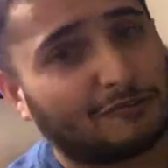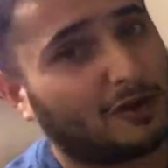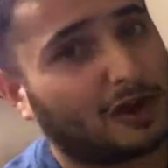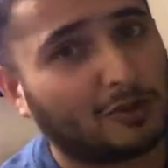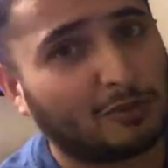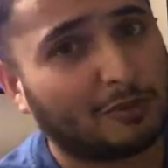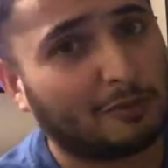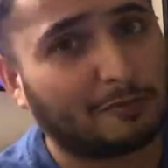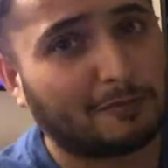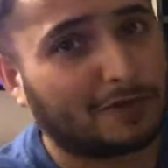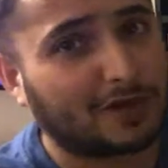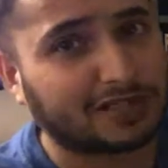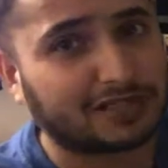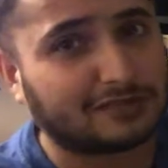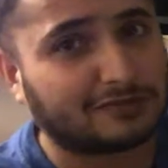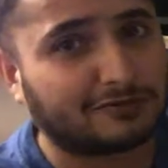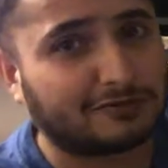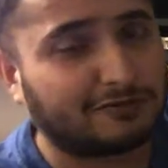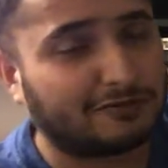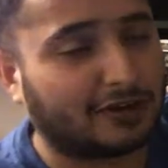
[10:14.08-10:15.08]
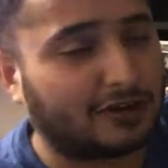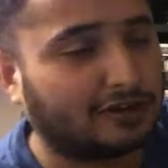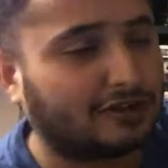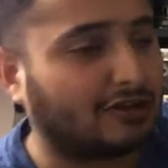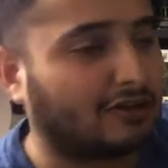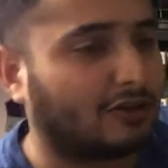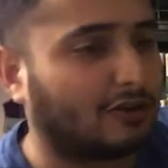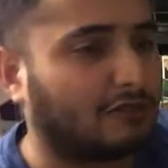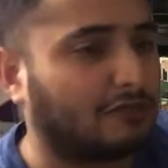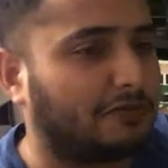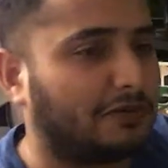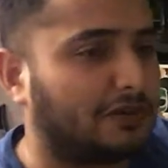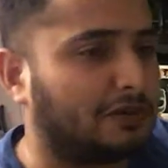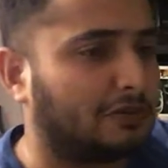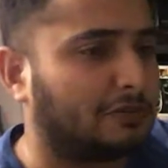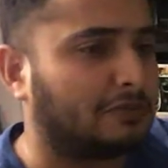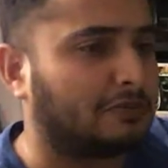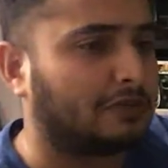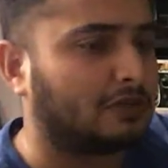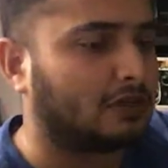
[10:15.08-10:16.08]
a massive fan of
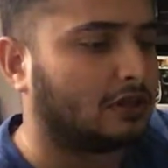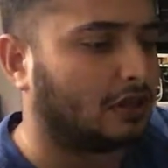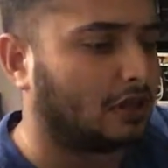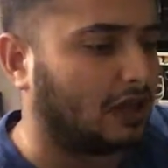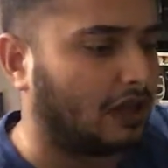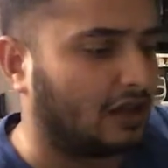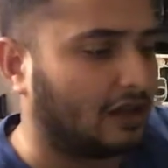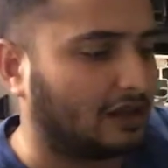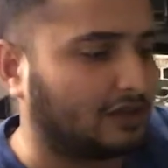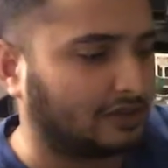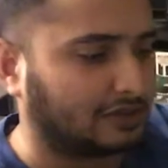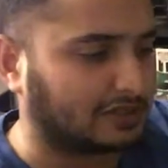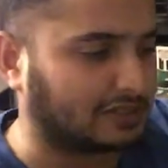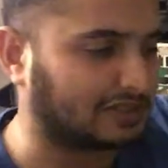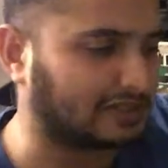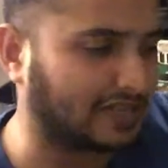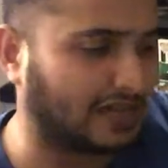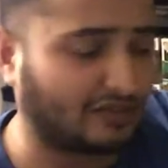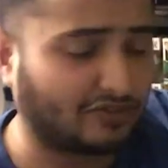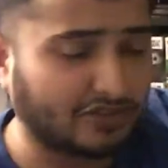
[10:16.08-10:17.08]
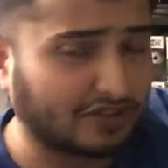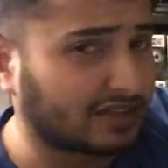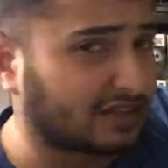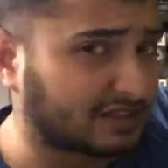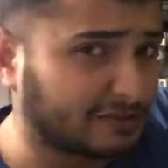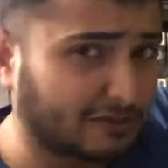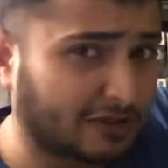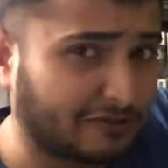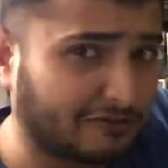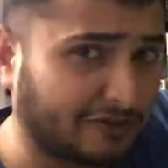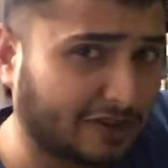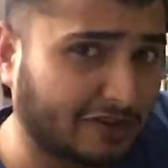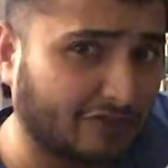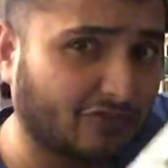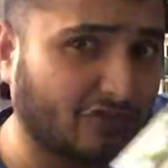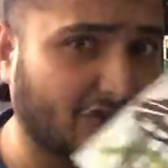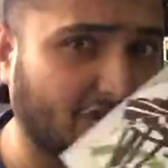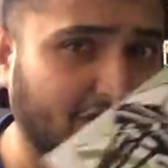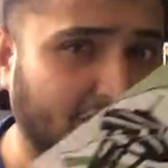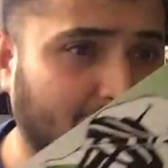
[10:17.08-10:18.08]
Venom. I think he's my
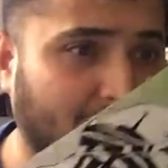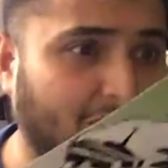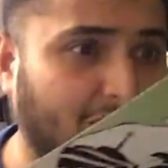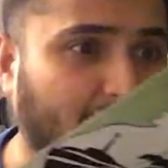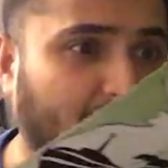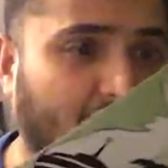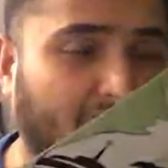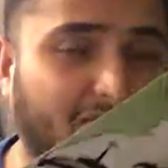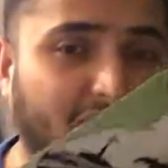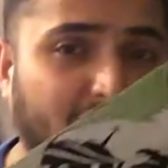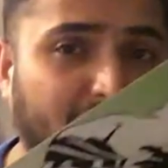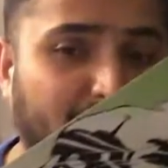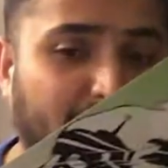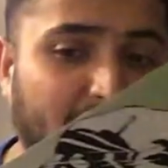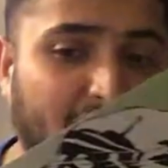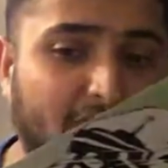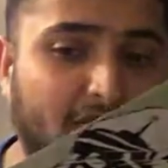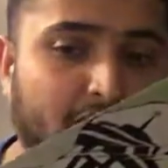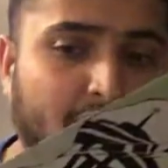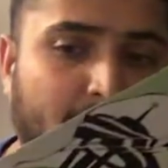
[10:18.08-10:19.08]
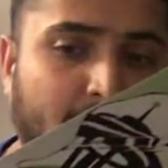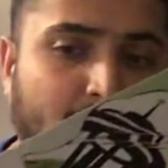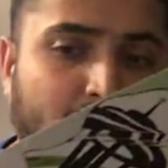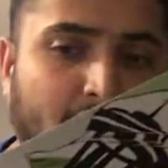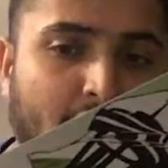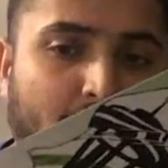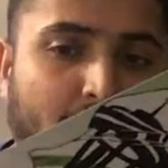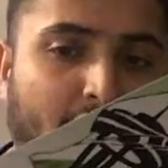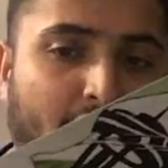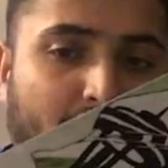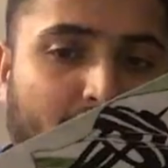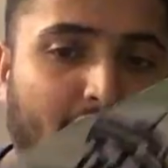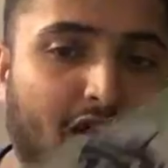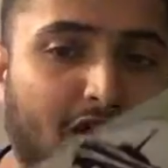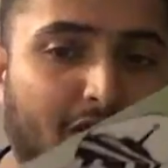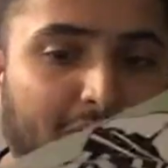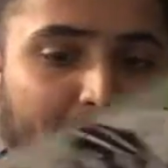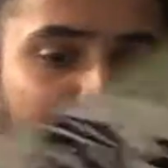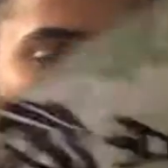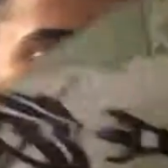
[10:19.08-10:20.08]
favorite Marvel villain.
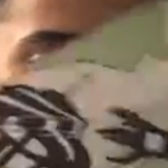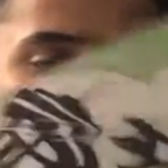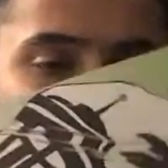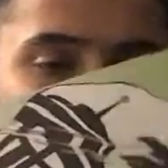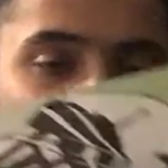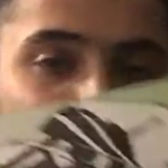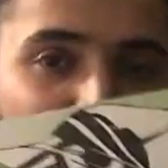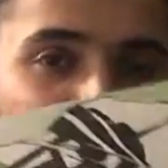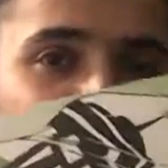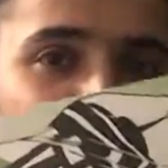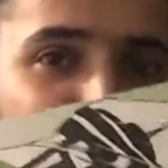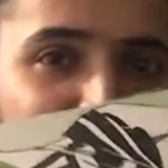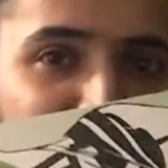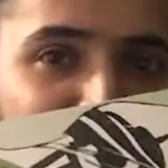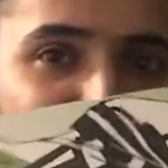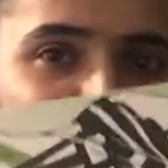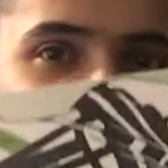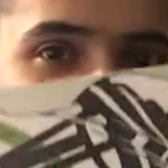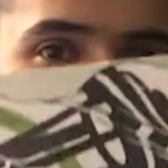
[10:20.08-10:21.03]
And